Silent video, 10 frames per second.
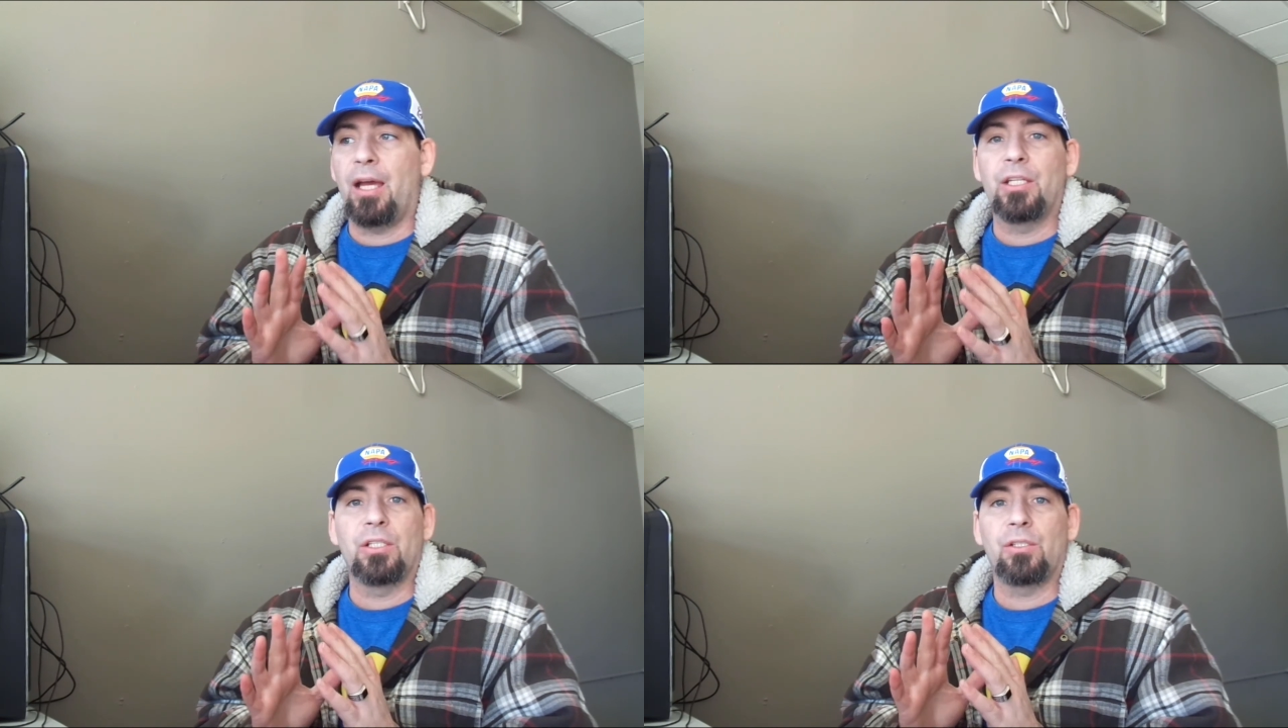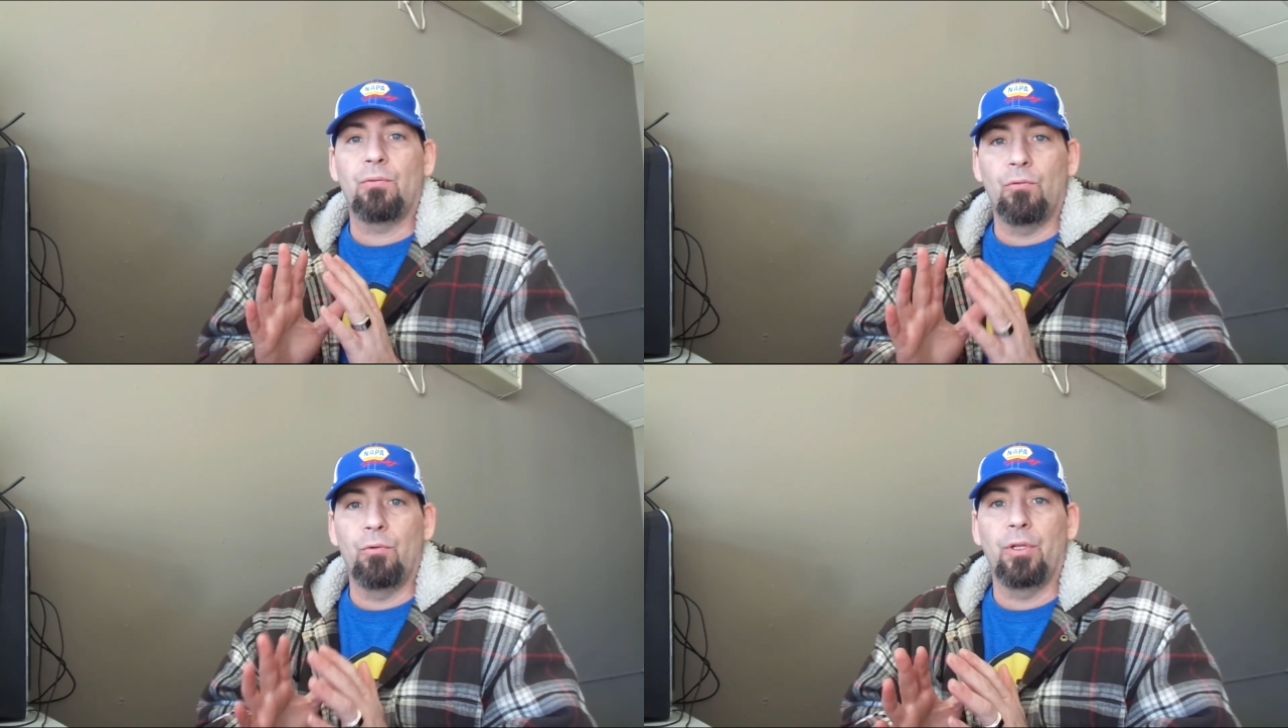I just
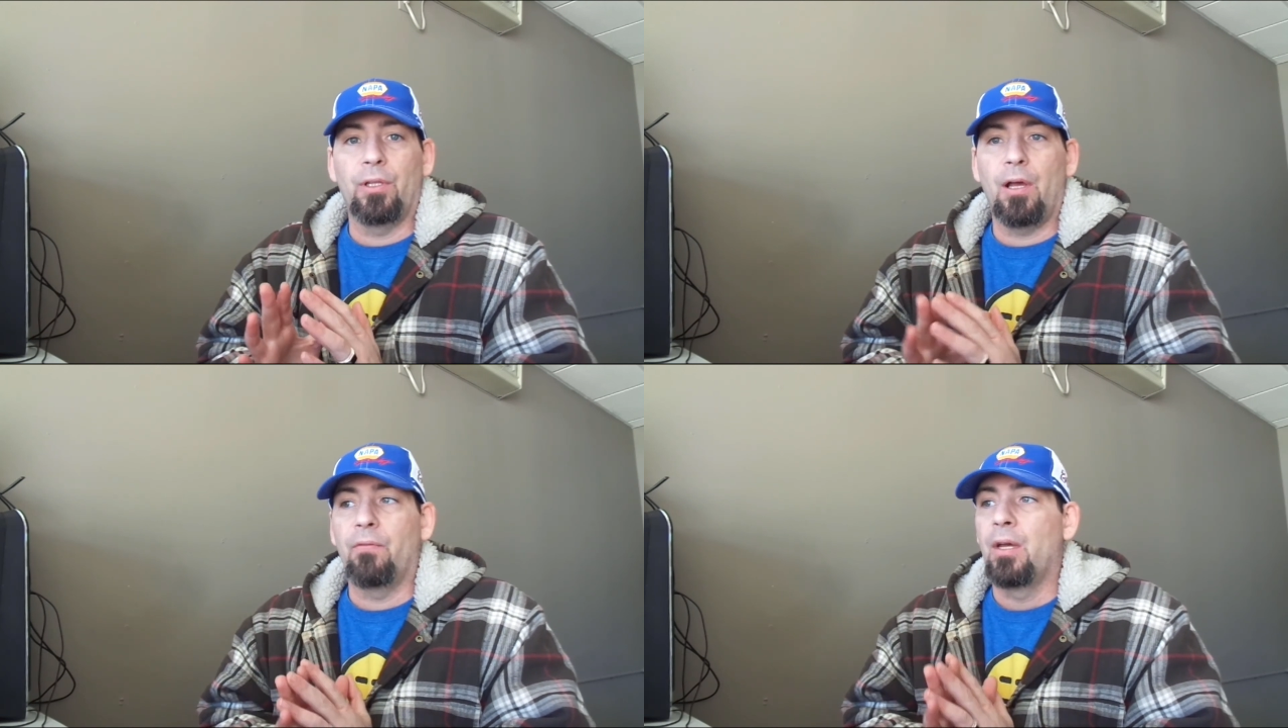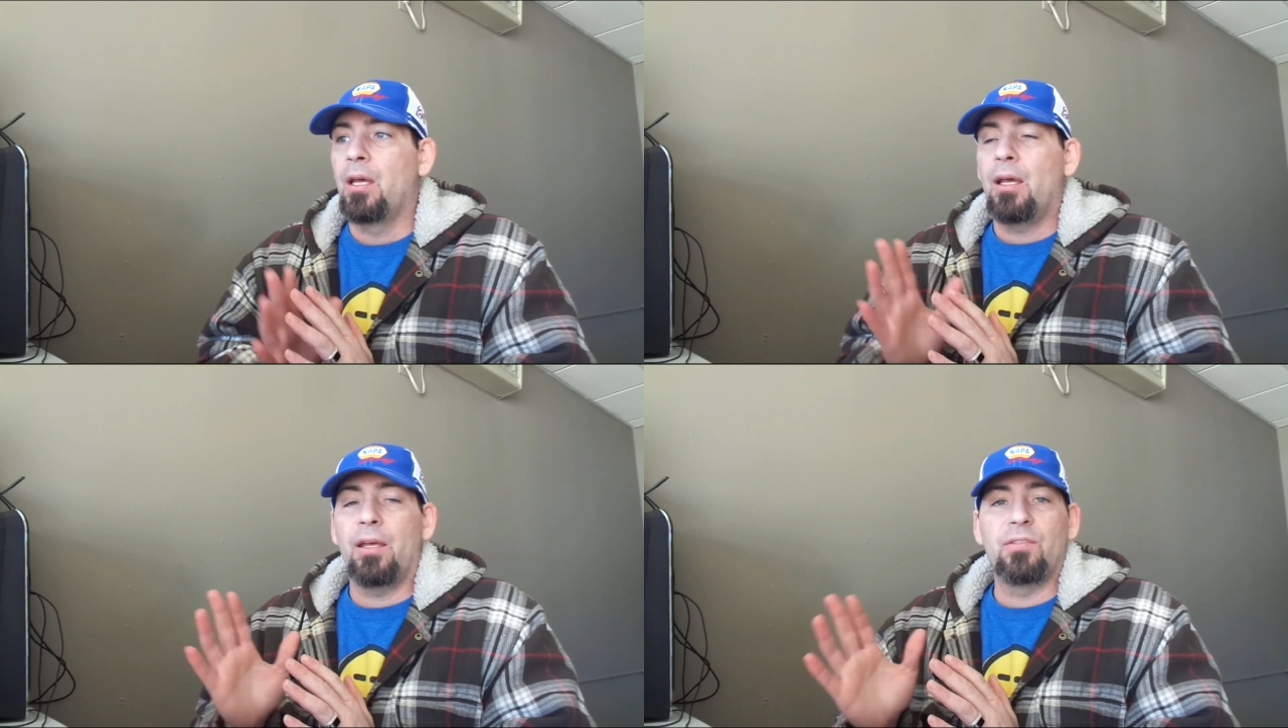really love.
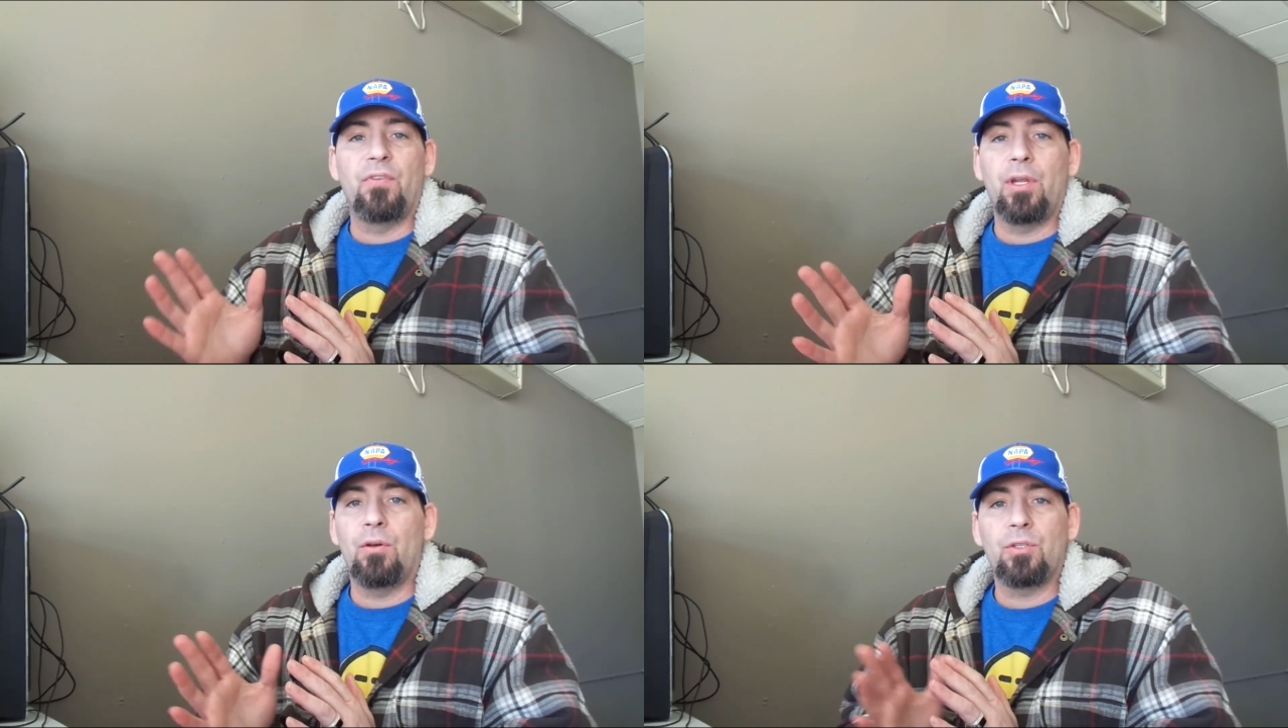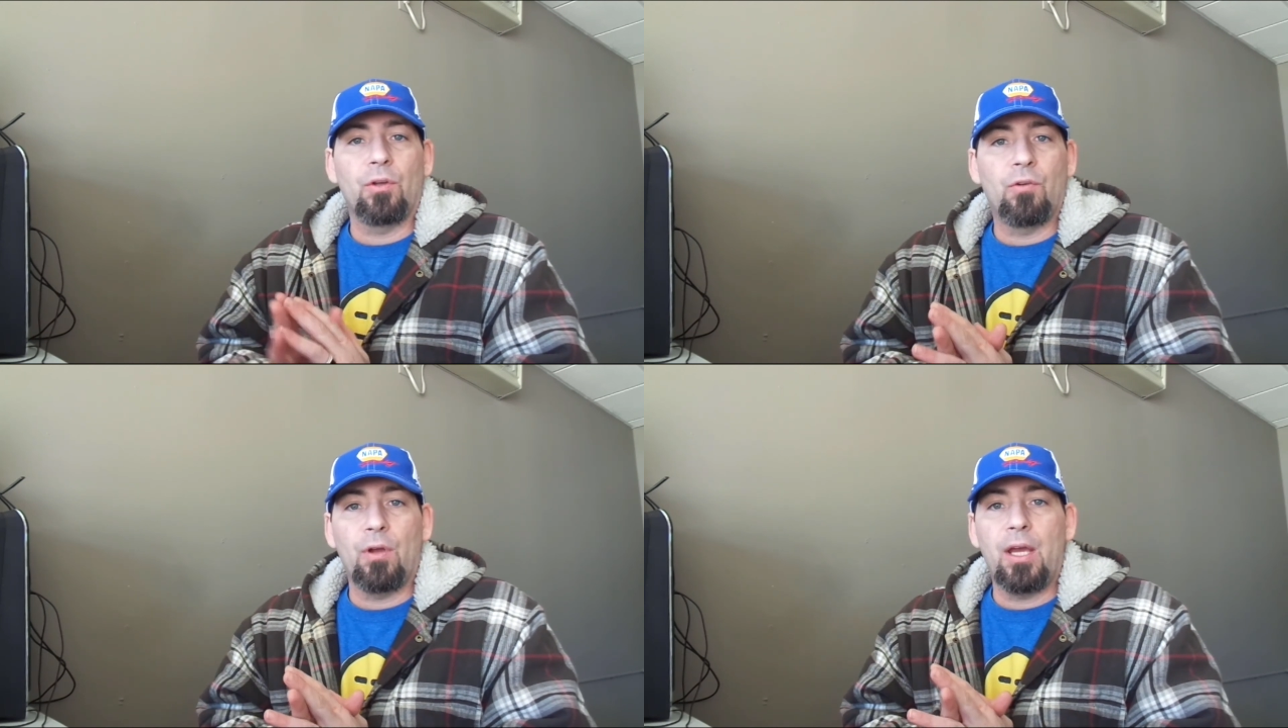His videos
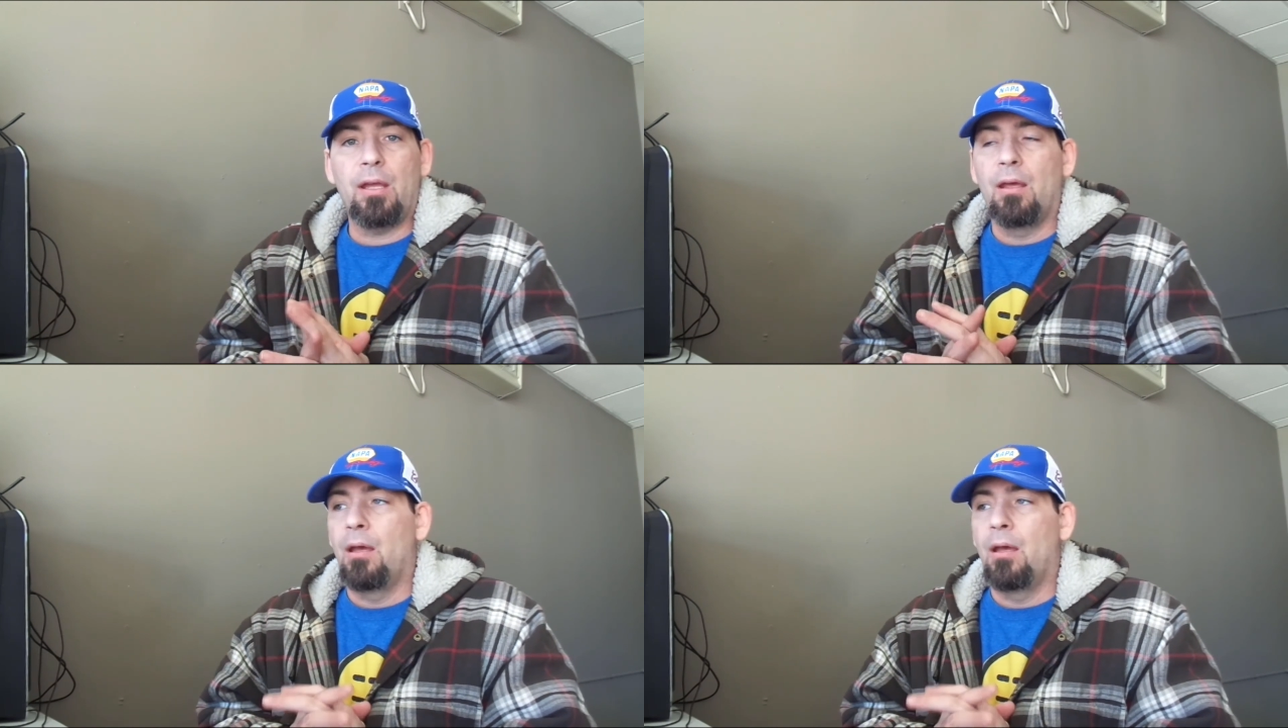are great.